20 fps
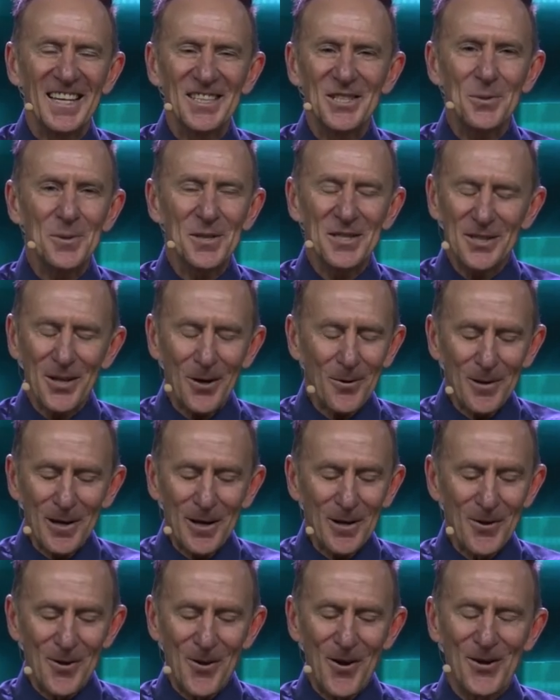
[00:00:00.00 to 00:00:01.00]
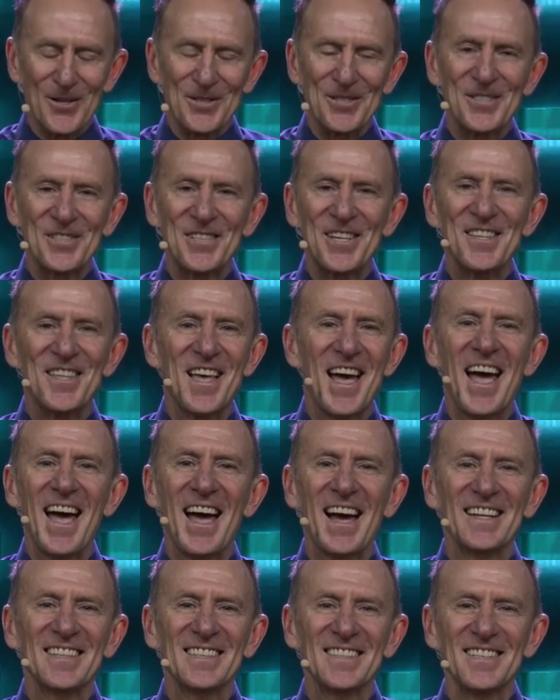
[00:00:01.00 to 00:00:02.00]
and she was totally lost in the
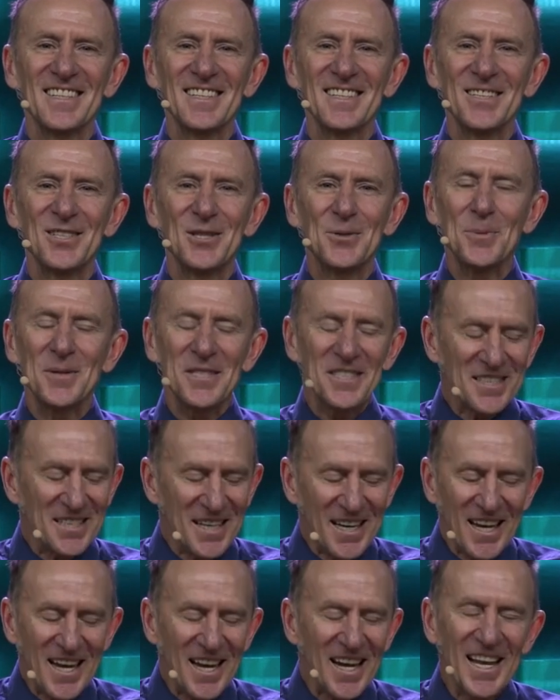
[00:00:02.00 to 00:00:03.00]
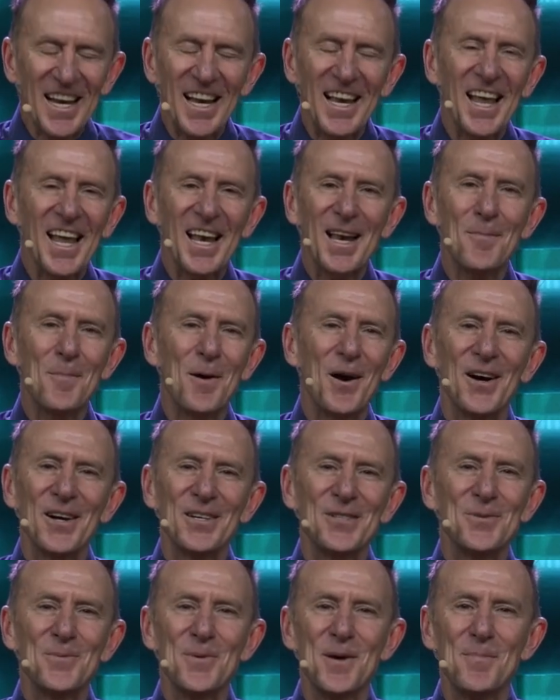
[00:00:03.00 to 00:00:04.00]
act. She was singing a
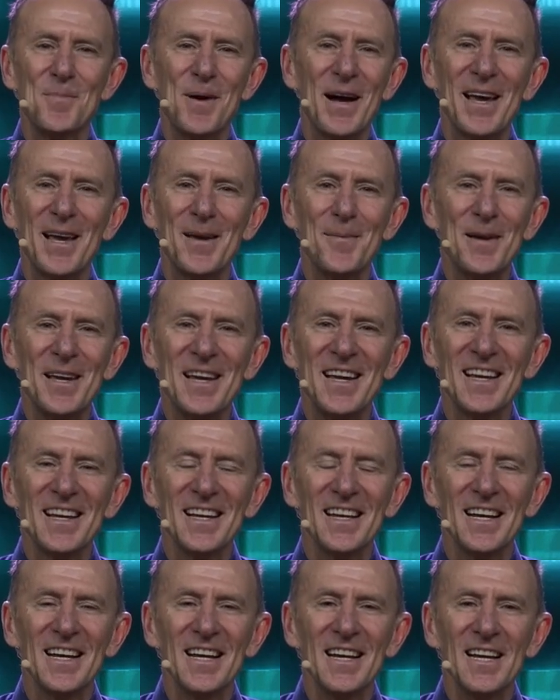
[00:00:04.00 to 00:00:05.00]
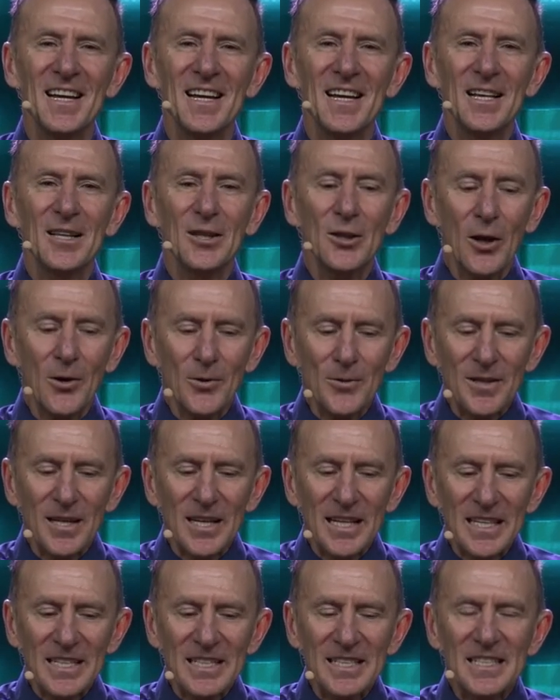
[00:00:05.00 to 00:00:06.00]
lullaby to her baby,
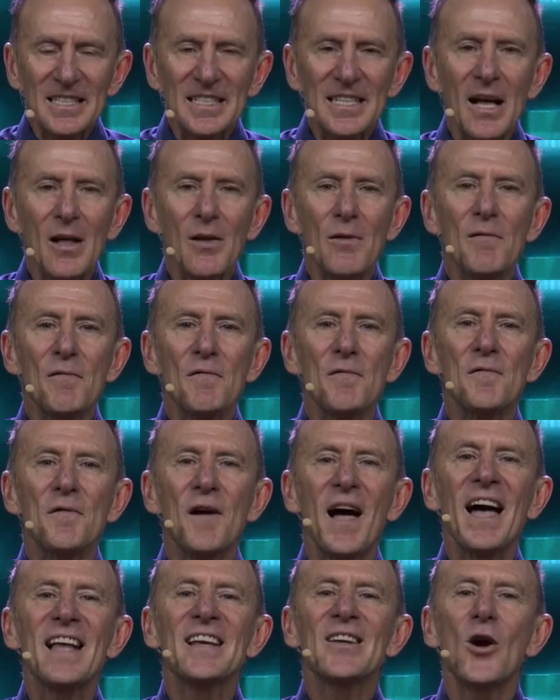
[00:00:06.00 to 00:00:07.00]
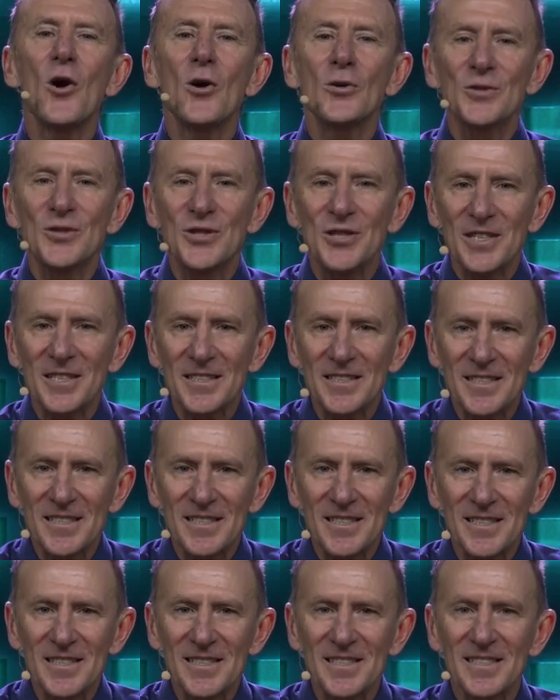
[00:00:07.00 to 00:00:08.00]
totally self
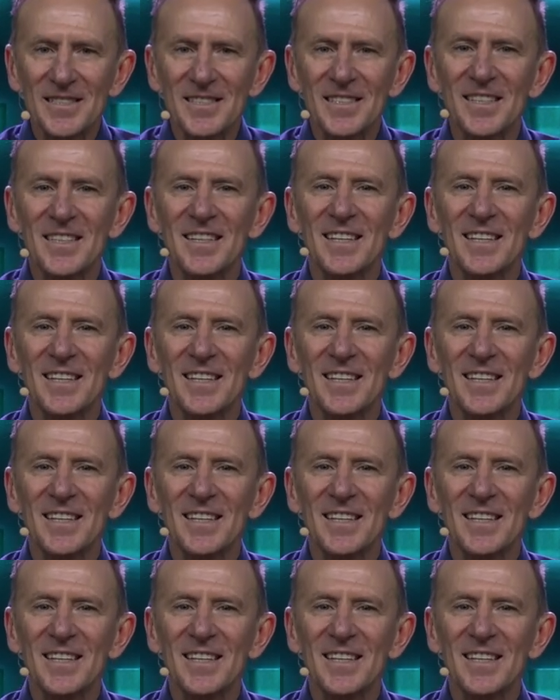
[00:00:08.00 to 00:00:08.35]
unconscious.